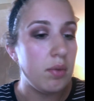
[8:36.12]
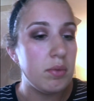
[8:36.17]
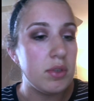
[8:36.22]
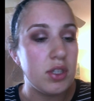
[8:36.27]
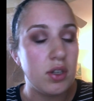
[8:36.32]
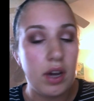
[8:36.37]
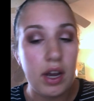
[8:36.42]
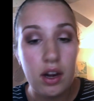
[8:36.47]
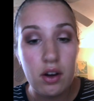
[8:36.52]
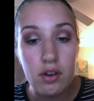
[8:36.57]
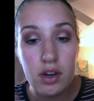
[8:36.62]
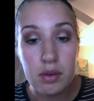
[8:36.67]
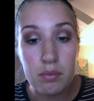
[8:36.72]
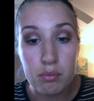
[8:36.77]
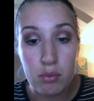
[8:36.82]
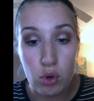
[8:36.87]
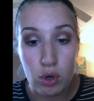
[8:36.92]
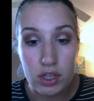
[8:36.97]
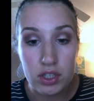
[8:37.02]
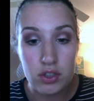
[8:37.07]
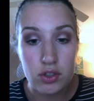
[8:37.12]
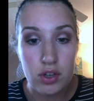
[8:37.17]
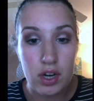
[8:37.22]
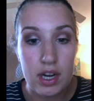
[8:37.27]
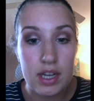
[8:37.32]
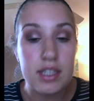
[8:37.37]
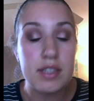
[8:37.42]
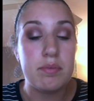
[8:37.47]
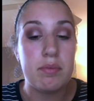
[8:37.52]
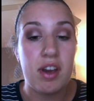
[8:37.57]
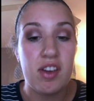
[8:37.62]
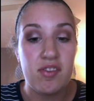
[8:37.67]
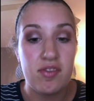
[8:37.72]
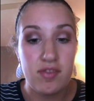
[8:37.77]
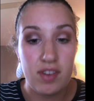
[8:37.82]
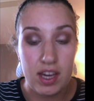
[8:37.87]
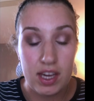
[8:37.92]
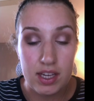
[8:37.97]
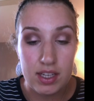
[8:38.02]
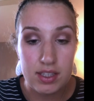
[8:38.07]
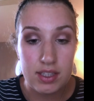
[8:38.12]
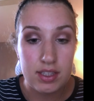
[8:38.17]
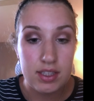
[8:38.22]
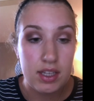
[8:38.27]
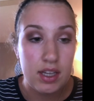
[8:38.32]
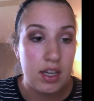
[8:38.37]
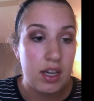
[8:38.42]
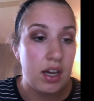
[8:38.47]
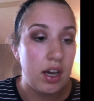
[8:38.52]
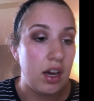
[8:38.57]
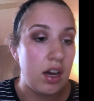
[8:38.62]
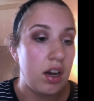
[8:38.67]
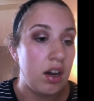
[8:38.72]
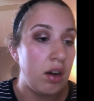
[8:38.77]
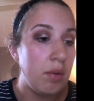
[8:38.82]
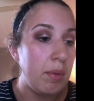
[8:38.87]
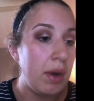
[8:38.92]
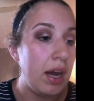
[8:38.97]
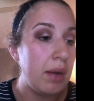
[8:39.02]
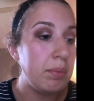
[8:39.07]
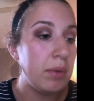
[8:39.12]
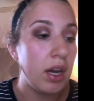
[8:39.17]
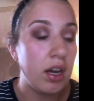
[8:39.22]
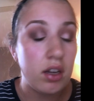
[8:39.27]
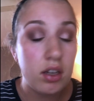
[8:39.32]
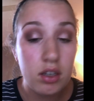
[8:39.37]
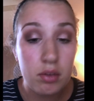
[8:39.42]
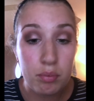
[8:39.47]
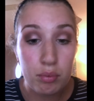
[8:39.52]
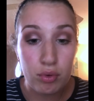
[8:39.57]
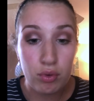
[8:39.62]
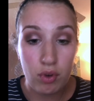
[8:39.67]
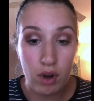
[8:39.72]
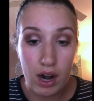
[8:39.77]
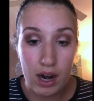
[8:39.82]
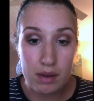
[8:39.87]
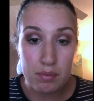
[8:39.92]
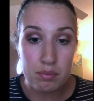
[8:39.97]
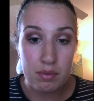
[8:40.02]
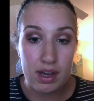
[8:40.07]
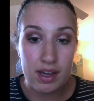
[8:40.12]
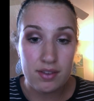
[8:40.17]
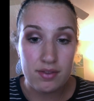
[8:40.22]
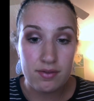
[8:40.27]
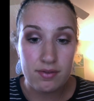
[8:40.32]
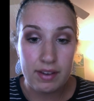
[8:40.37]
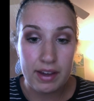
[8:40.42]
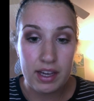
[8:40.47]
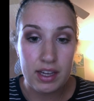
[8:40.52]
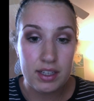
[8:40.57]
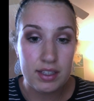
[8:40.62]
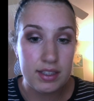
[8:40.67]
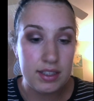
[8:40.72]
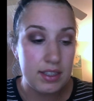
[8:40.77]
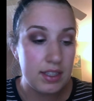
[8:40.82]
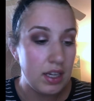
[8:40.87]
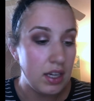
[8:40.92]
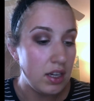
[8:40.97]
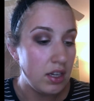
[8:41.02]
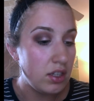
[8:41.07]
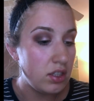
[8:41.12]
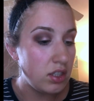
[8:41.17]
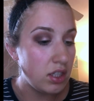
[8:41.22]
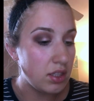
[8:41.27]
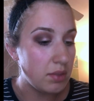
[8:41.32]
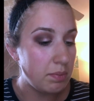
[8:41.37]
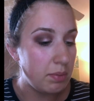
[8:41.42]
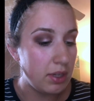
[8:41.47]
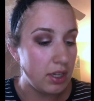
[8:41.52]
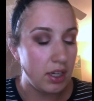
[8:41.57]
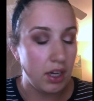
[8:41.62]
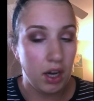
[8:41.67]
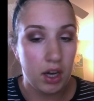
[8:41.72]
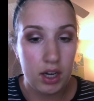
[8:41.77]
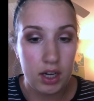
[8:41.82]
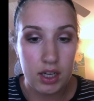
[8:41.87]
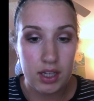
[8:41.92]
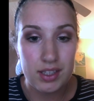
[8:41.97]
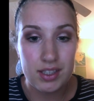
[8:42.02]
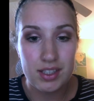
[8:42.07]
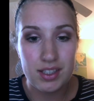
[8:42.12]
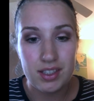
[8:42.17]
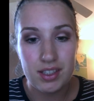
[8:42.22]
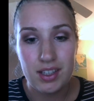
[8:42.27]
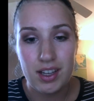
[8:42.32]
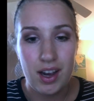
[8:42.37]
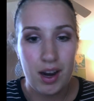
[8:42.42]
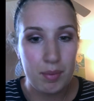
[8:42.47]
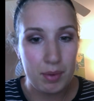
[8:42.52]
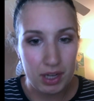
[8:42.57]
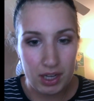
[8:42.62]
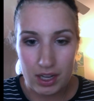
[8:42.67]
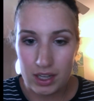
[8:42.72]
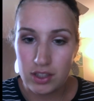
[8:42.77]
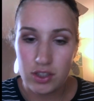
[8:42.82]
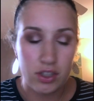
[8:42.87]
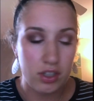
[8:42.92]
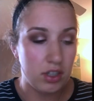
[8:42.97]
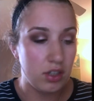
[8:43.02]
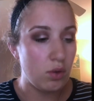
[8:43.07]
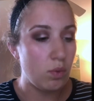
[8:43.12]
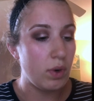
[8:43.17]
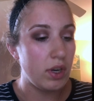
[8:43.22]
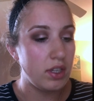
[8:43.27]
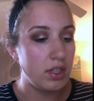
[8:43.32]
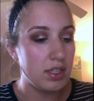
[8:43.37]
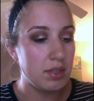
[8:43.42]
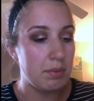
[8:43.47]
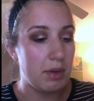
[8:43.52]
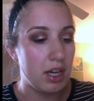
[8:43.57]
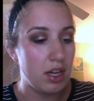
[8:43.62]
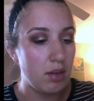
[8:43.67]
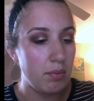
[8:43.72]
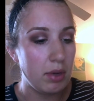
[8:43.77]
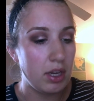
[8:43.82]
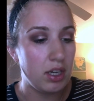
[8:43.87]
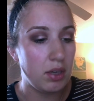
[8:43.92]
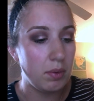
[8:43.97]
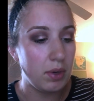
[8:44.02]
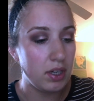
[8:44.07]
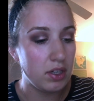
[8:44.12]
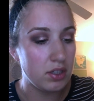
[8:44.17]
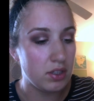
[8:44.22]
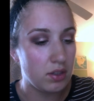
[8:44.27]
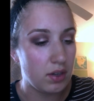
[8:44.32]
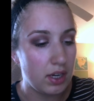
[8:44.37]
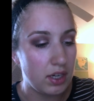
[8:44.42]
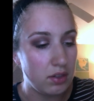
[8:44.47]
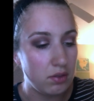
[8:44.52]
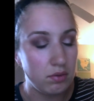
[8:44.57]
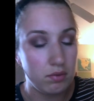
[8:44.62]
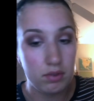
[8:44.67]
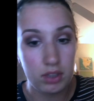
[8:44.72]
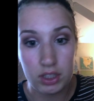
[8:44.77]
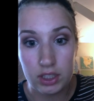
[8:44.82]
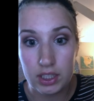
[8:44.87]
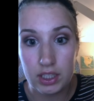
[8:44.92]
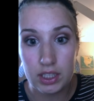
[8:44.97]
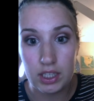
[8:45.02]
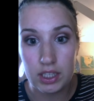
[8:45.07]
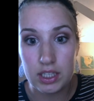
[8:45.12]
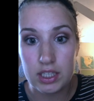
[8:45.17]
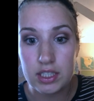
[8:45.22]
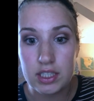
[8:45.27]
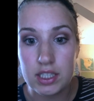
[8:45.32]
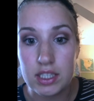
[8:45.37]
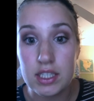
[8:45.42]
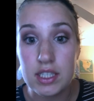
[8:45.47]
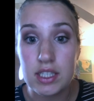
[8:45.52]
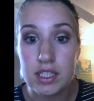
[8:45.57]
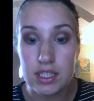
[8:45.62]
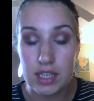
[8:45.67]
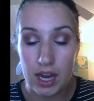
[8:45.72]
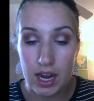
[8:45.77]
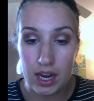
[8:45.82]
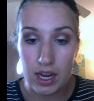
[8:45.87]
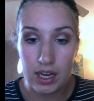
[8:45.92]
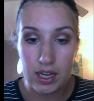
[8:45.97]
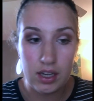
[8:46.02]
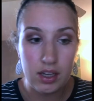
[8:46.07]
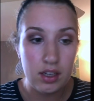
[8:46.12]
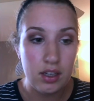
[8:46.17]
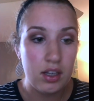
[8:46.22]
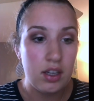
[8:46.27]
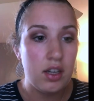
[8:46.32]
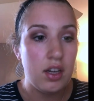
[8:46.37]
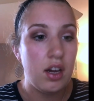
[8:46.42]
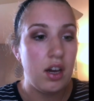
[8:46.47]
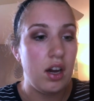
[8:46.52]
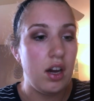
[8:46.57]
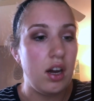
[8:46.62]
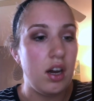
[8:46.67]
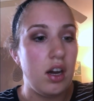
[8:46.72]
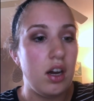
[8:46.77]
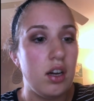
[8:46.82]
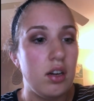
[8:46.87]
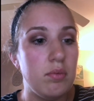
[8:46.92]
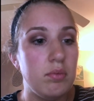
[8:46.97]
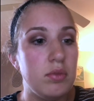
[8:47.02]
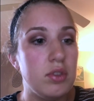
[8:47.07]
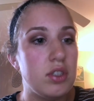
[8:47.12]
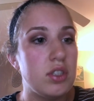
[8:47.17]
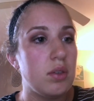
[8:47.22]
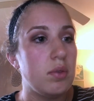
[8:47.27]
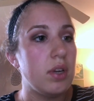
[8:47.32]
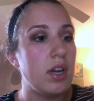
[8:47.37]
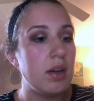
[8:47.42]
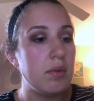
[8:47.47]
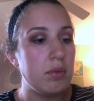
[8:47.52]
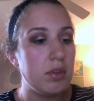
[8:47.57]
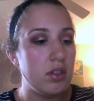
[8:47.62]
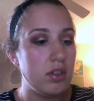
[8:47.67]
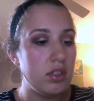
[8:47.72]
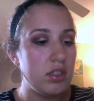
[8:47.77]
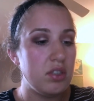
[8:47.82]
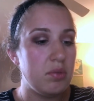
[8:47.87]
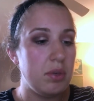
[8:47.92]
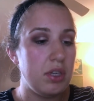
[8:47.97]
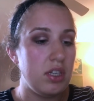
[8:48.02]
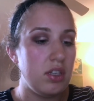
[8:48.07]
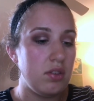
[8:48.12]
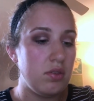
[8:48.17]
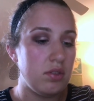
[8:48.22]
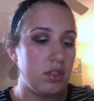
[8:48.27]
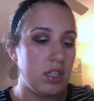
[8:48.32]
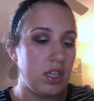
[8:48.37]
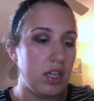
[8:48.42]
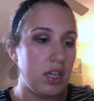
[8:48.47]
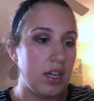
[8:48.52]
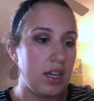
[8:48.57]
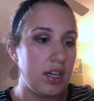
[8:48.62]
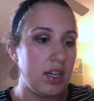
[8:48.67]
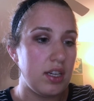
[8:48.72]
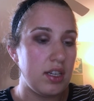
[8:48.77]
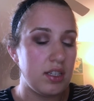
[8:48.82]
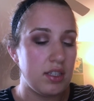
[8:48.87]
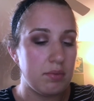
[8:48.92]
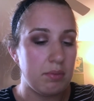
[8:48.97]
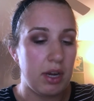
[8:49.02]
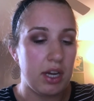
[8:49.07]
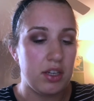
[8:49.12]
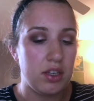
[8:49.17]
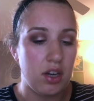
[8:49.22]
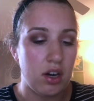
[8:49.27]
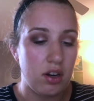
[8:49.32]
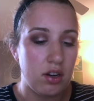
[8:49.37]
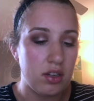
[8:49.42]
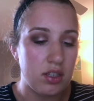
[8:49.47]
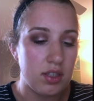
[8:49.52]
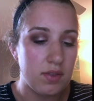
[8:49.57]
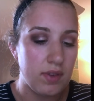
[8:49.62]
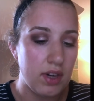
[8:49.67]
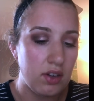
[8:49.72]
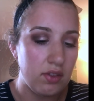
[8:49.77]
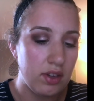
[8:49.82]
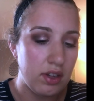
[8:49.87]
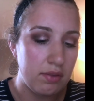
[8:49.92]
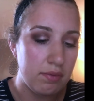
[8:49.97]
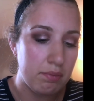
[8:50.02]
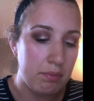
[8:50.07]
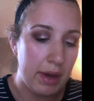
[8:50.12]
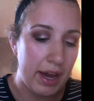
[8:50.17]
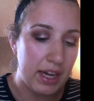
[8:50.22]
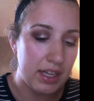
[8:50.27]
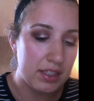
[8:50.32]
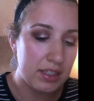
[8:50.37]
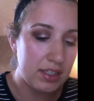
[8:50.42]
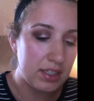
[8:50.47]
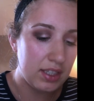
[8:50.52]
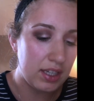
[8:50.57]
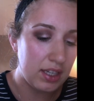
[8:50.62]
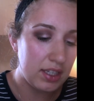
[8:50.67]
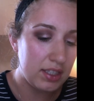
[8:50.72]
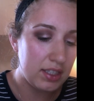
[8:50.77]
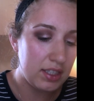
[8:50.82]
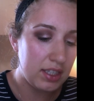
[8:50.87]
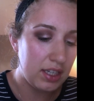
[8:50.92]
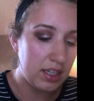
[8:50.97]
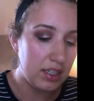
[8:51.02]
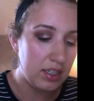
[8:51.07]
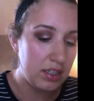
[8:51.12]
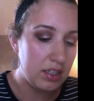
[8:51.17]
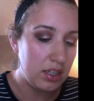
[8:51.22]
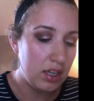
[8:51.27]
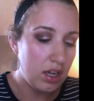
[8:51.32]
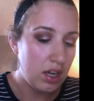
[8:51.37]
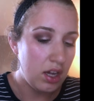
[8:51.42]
So I already moisturized my face. I'm not gonna prime my face just because I'm not actually gonna wear this makeup anywhere, so I don't really need it to stay. So what I'm going to be using is my NARS Velvet Matte Skin Tint.